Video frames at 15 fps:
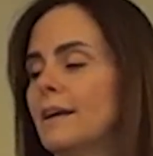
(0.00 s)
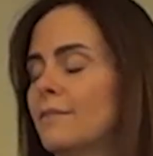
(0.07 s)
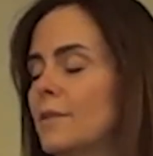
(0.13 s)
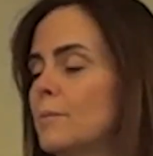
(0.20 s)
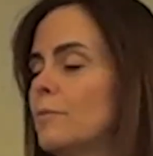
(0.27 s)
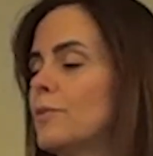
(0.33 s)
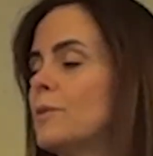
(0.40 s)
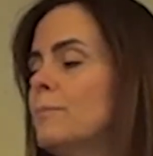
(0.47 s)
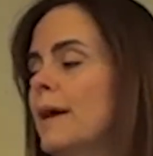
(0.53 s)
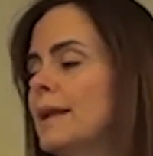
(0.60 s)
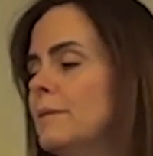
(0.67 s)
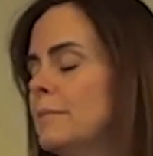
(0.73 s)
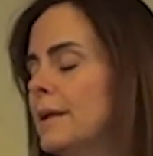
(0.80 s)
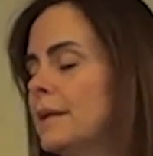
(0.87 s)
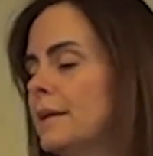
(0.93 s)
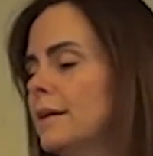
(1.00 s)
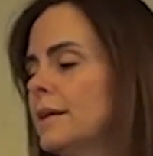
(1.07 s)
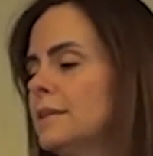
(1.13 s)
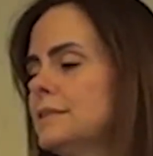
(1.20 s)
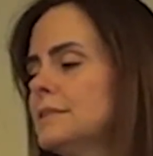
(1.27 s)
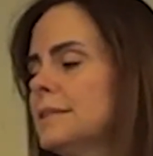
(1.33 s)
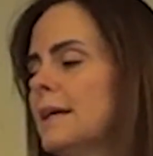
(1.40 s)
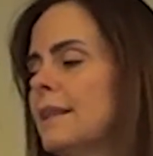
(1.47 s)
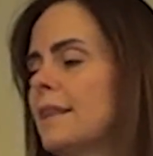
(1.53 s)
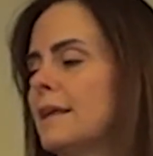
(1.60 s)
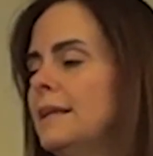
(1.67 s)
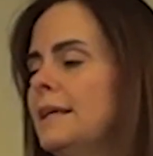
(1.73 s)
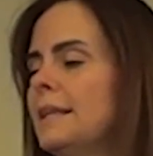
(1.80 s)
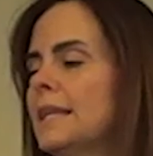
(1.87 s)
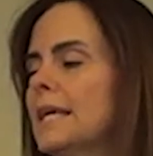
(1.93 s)
of them for many, many years. And the
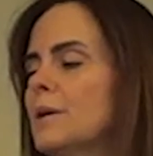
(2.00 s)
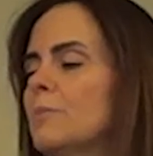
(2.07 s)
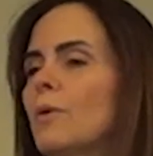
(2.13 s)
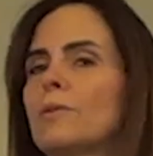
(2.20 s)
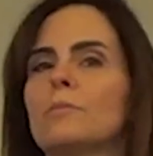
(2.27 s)
neat thing about